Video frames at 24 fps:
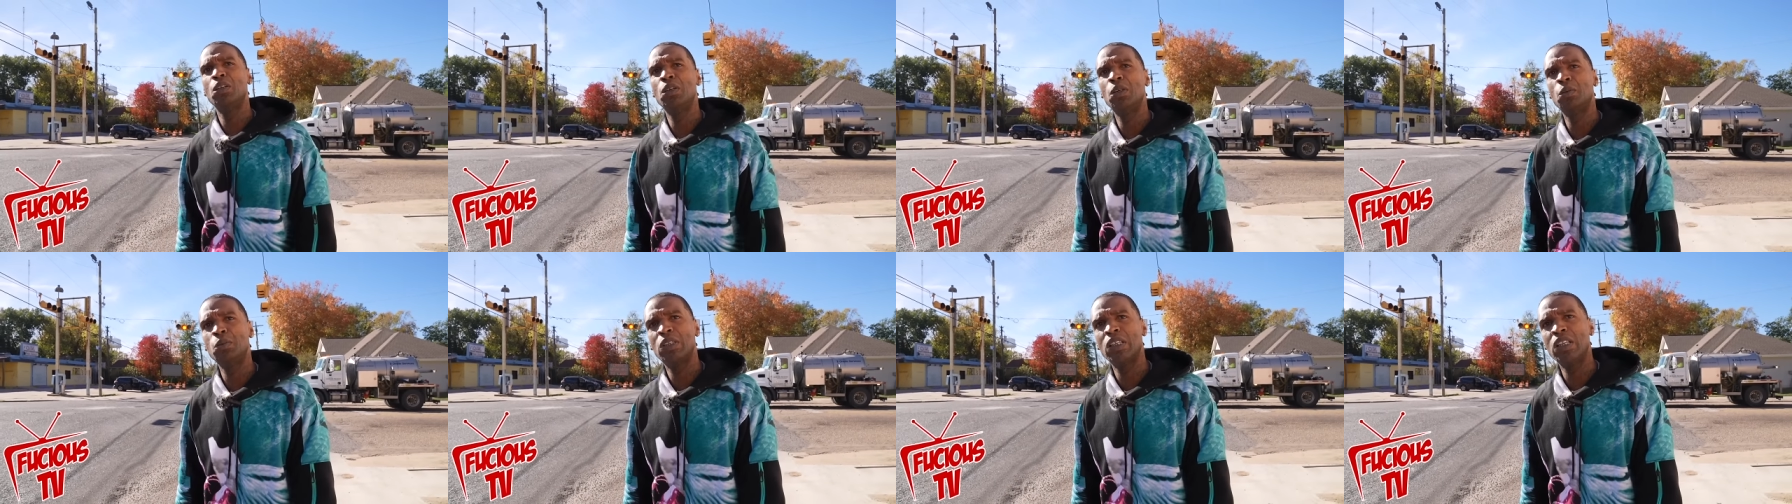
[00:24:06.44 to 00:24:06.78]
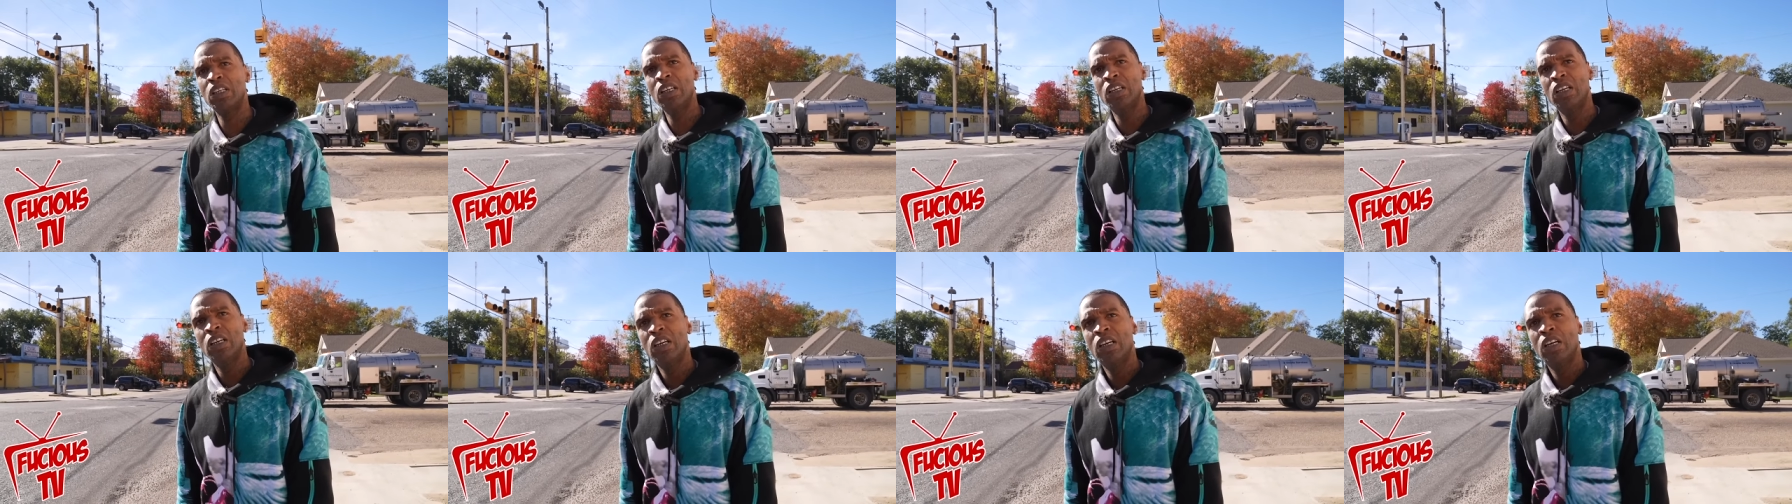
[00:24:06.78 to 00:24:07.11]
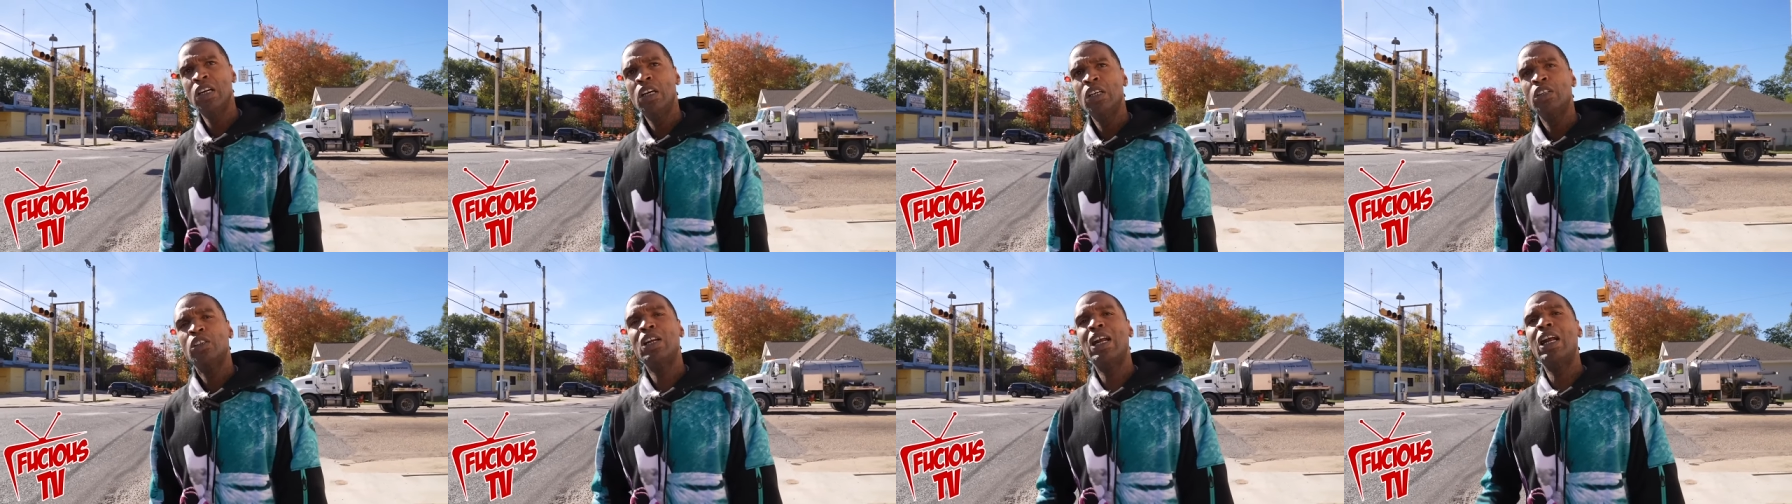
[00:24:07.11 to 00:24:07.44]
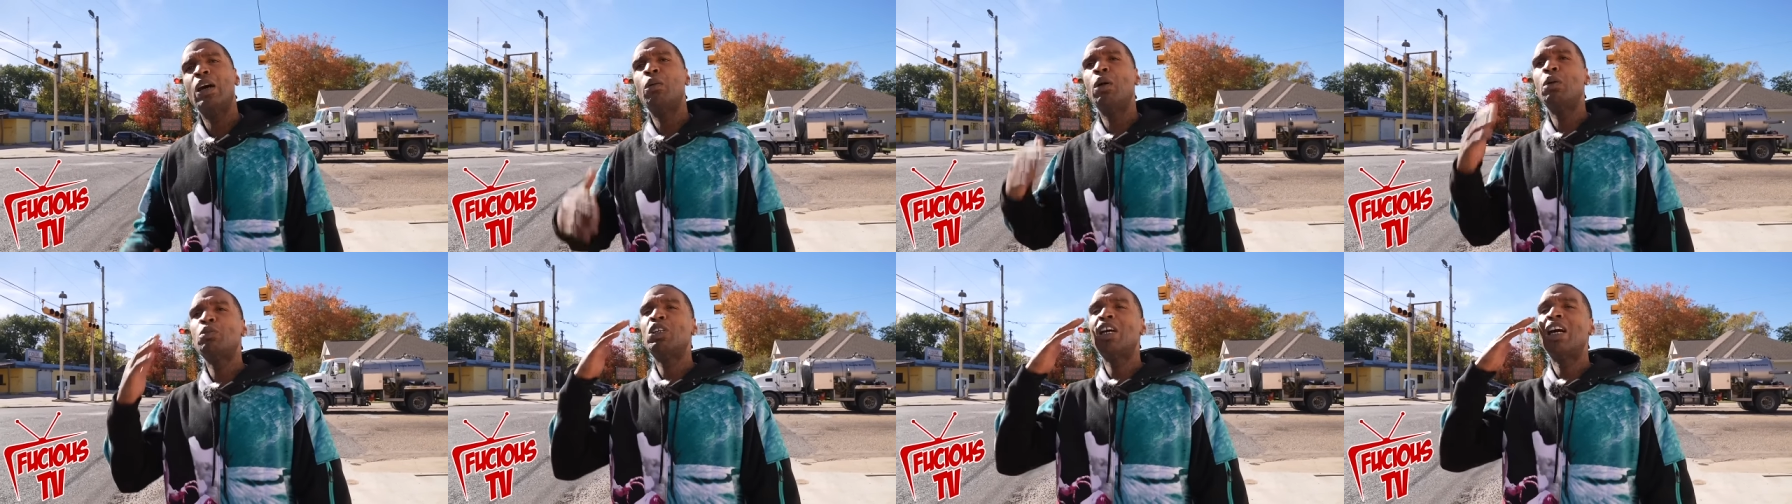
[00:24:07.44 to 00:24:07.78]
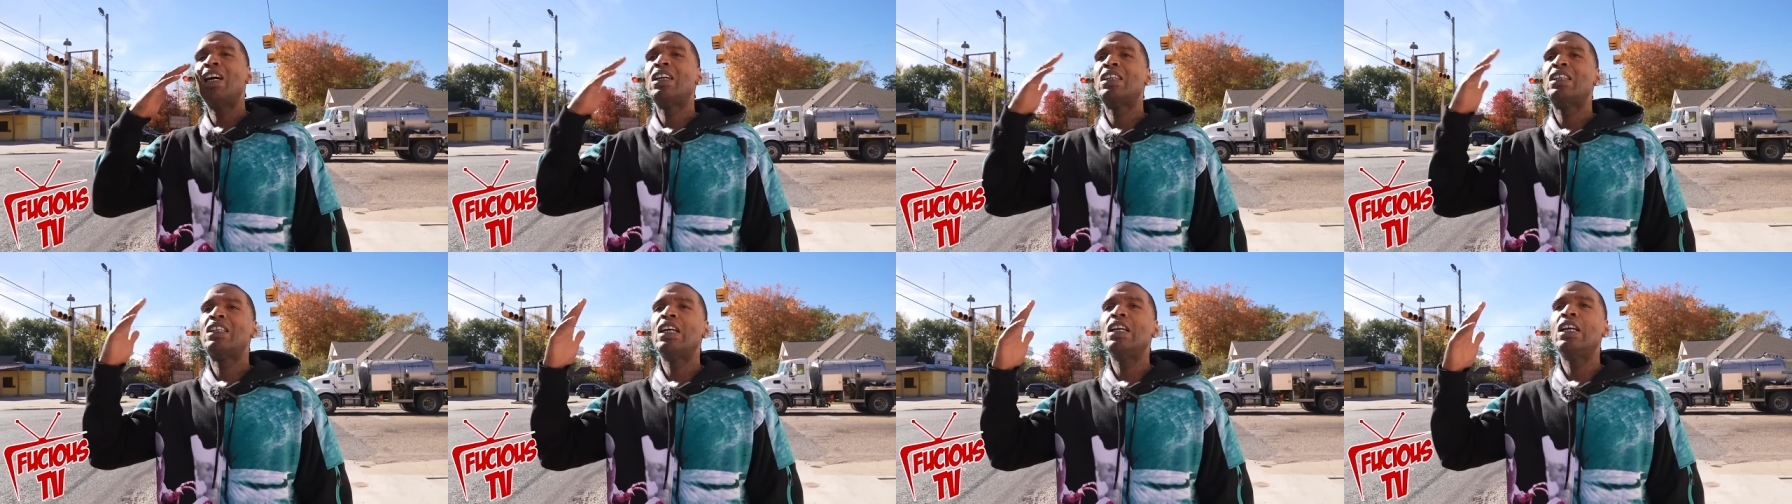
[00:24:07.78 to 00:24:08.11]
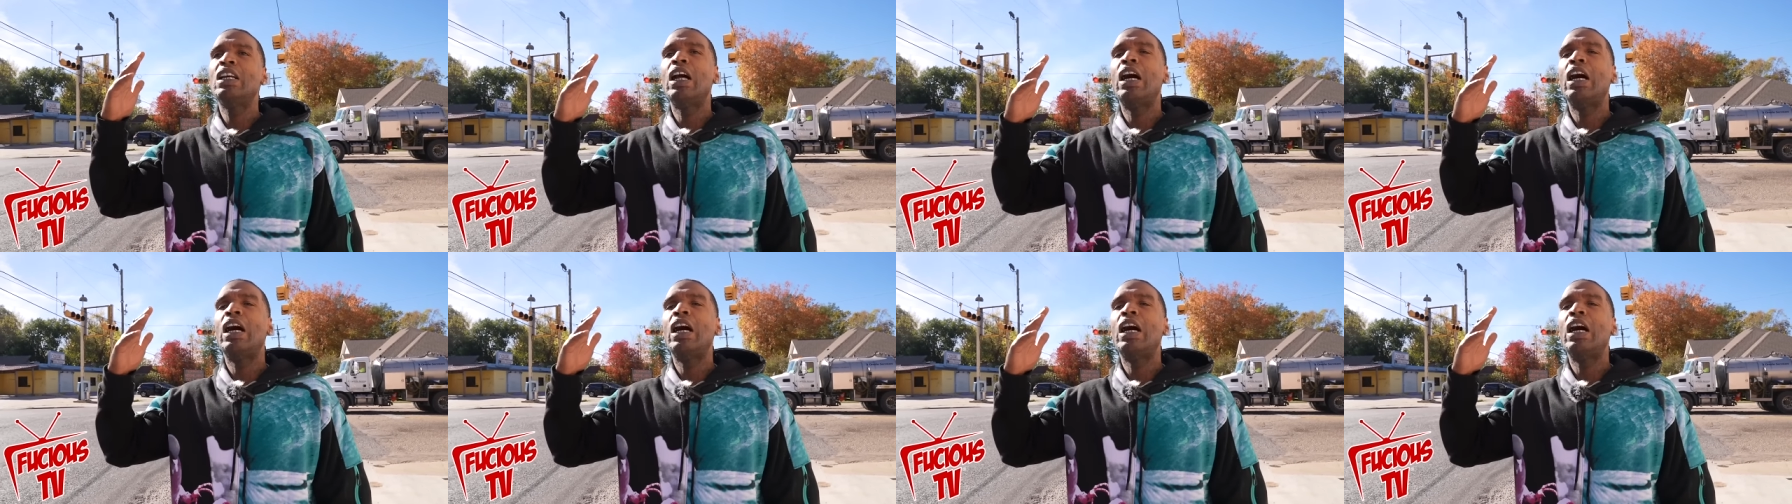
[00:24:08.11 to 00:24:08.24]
you know what I'm saying? Yeah. So that's what I'm trying to see.